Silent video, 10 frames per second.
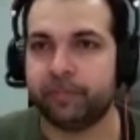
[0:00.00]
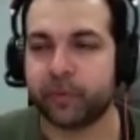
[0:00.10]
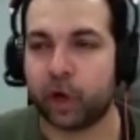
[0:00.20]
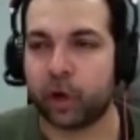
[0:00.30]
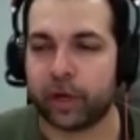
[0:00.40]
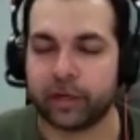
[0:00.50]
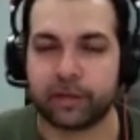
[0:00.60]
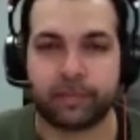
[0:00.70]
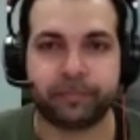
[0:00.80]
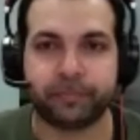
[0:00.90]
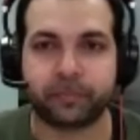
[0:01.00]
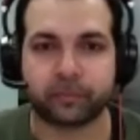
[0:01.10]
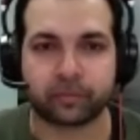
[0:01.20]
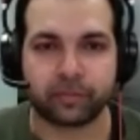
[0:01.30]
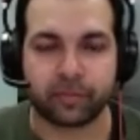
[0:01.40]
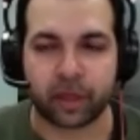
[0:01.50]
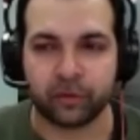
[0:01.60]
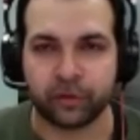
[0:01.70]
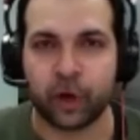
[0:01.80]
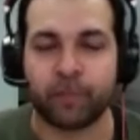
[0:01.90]
All right.
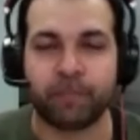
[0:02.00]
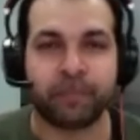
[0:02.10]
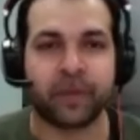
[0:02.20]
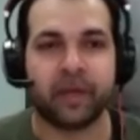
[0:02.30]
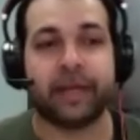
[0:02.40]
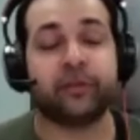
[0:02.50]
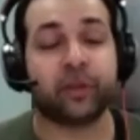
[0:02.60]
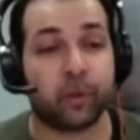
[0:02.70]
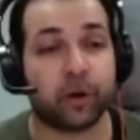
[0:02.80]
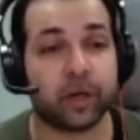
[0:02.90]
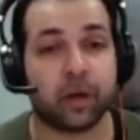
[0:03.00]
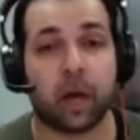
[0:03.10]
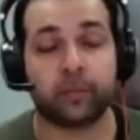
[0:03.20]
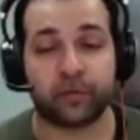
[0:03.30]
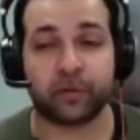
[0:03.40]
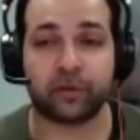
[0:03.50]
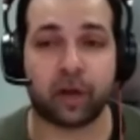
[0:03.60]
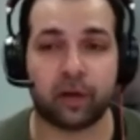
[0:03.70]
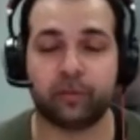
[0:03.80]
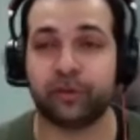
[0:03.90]
So in summary, HubSpot for
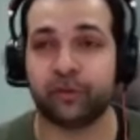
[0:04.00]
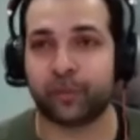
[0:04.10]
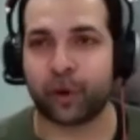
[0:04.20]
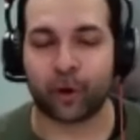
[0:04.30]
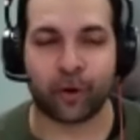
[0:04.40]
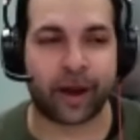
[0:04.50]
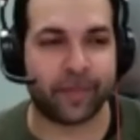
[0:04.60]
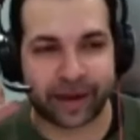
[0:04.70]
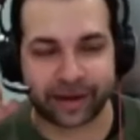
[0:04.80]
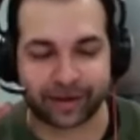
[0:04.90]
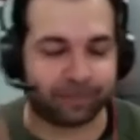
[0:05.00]
Startups is a program that,